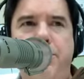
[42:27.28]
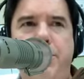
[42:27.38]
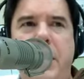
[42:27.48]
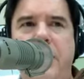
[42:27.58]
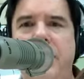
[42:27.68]

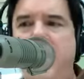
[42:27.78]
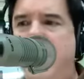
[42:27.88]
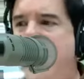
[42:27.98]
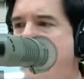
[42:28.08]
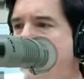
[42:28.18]
big
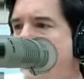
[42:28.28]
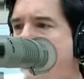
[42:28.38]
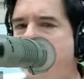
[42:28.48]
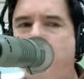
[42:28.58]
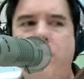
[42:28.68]
vacation,
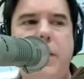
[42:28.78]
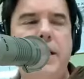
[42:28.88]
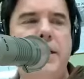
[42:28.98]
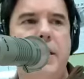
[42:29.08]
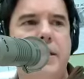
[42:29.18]
or what
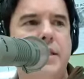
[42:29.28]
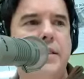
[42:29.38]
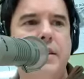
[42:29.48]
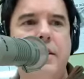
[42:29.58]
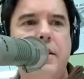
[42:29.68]
is this?
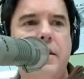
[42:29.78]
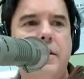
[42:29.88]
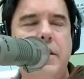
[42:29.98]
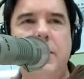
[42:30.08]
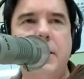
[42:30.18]

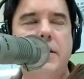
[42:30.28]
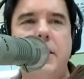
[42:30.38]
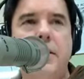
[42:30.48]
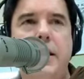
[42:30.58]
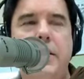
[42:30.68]

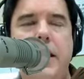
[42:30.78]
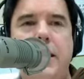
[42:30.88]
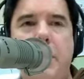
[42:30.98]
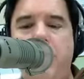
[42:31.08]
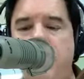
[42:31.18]

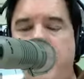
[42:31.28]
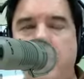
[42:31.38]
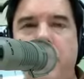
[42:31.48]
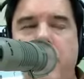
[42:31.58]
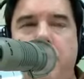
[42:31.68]
They put
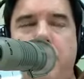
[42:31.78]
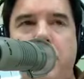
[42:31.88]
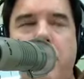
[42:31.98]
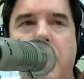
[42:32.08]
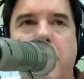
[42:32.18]

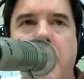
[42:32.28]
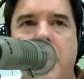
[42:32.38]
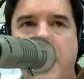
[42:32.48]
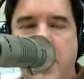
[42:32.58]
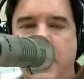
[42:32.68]
you on
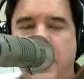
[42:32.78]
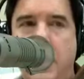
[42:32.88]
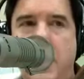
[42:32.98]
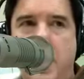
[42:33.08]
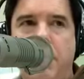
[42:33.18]

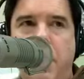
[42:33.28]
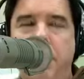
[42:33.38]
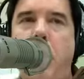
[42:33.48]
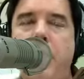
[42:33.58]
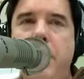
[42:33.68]
a
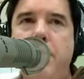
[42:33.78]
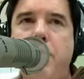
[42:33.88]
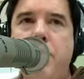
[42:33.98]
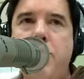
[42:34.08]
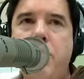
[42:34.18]

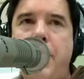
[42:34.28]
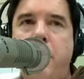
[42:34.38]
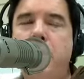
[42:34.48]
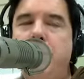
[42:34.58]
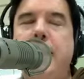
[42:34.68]
podium,
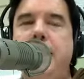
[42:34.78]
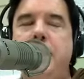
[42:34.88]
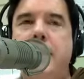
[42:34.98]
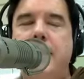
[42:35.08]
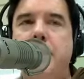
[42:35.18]
which
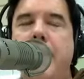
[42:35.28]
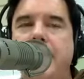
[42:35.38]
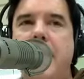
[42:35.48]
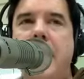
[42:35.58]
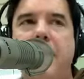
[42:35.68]
means it's my
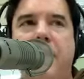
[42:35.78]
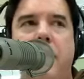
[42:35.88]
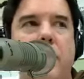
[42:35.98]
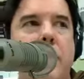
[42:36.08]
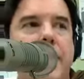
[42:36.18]
sign
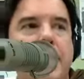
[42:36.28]
for